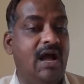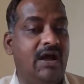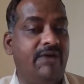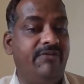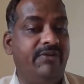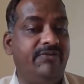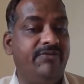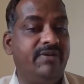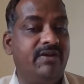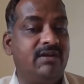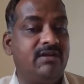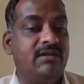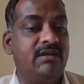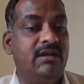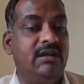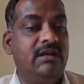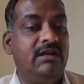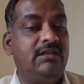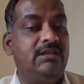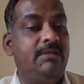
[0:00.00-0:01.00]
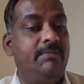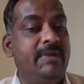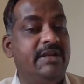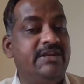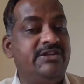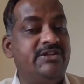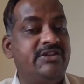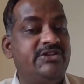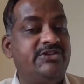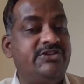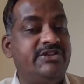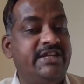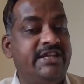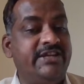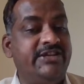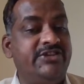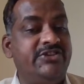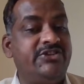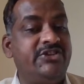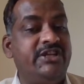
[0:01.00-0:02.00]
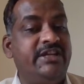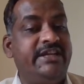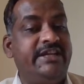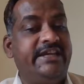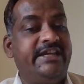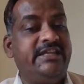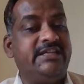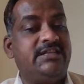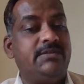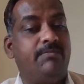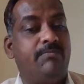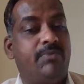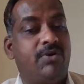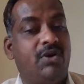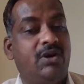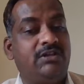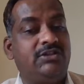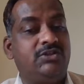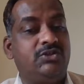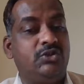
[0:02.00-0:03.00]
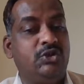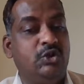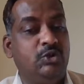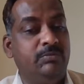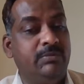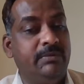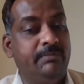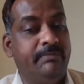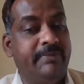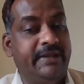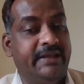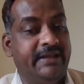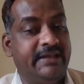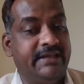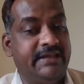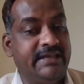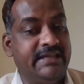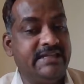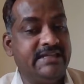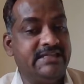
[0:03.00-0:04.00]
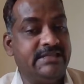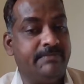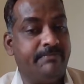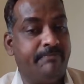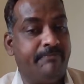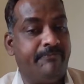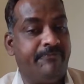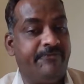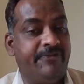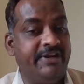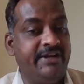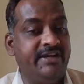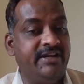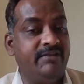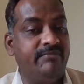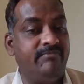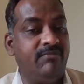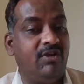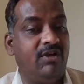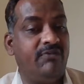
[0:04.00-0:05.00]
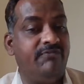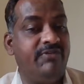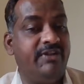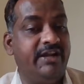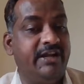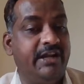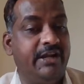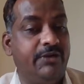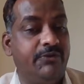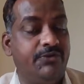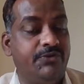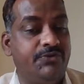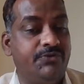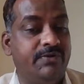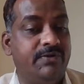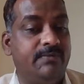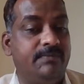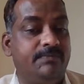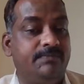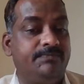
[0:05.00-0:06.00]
However, the major change it brought to human beings is the freedom of the individual.